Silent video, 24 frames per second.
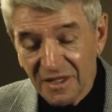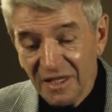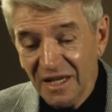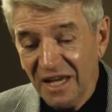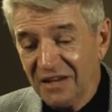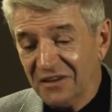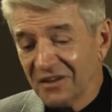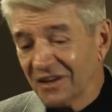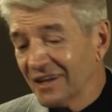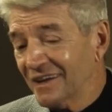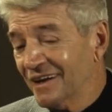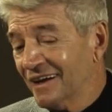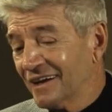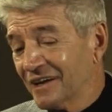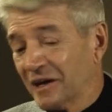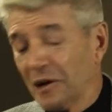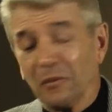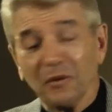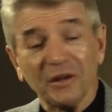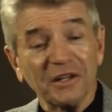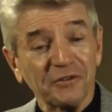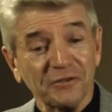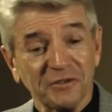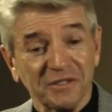And a
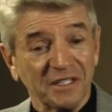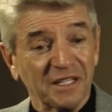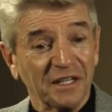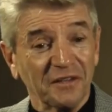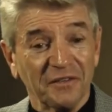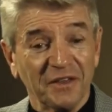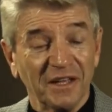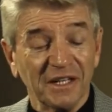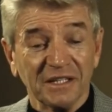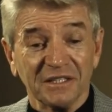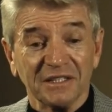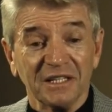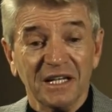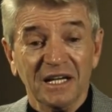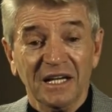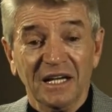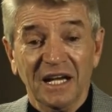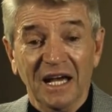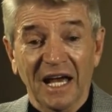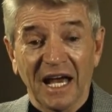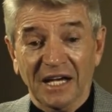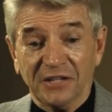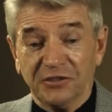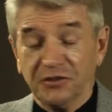couple interesting things.
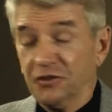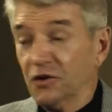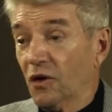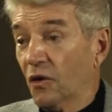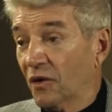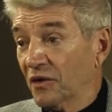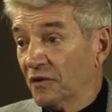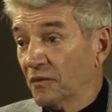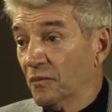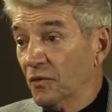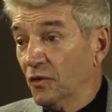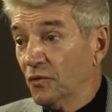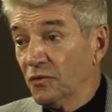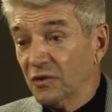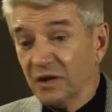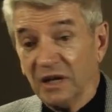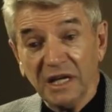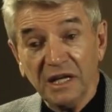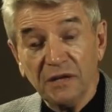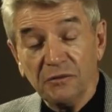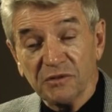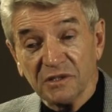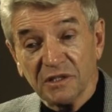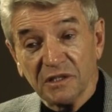As you know, on the moon,
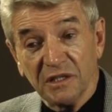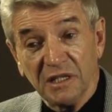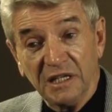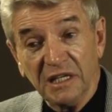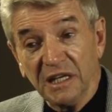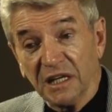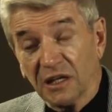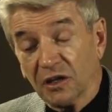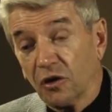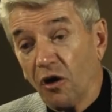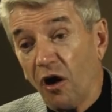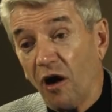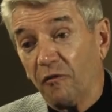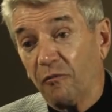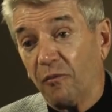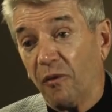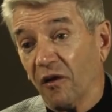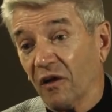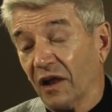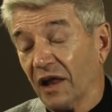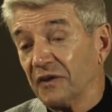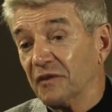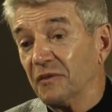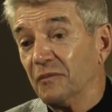he, was, he hit a golf
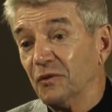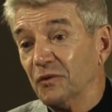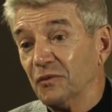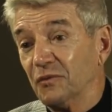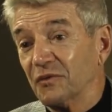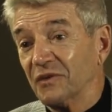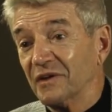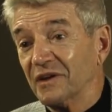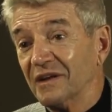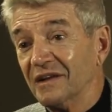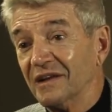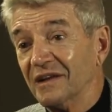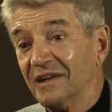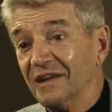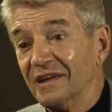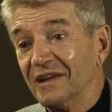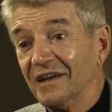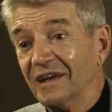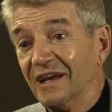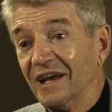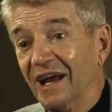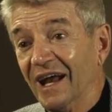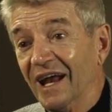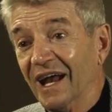ball on the moon.
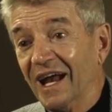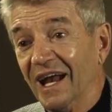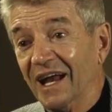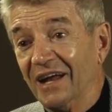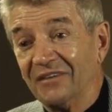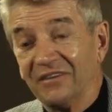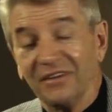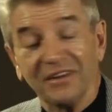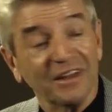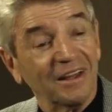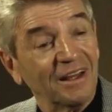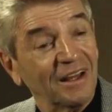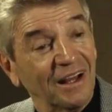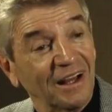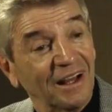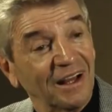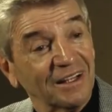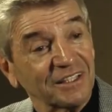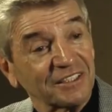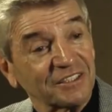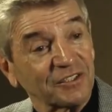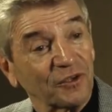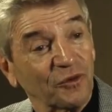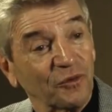And
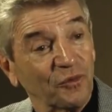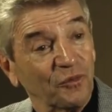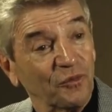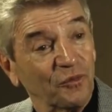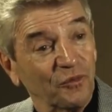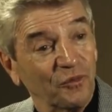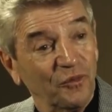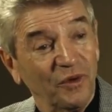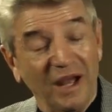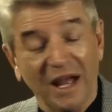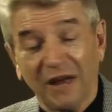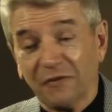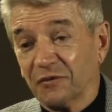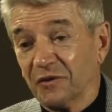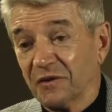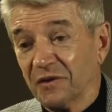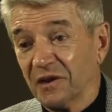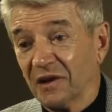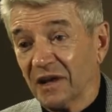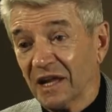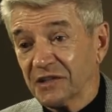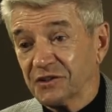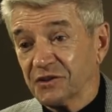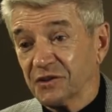uh, so after
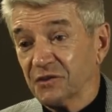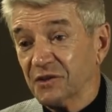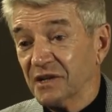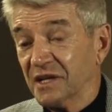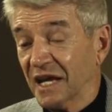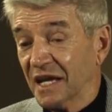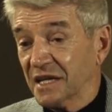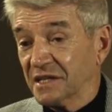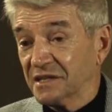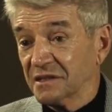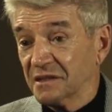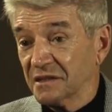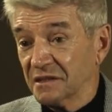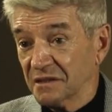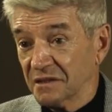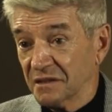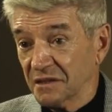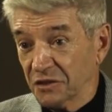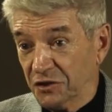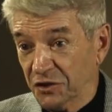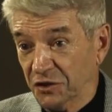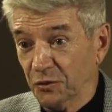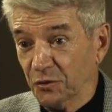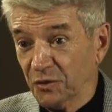the lecture, he asked
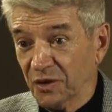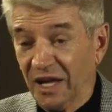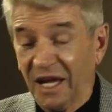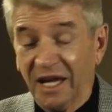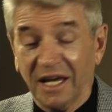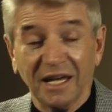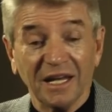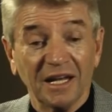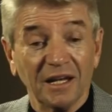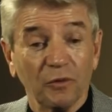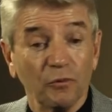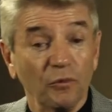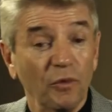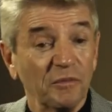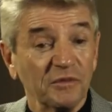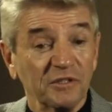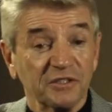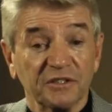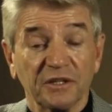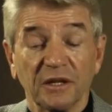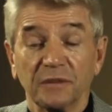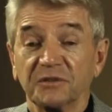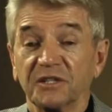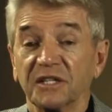Q&A, and the woman
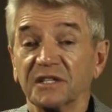stood up.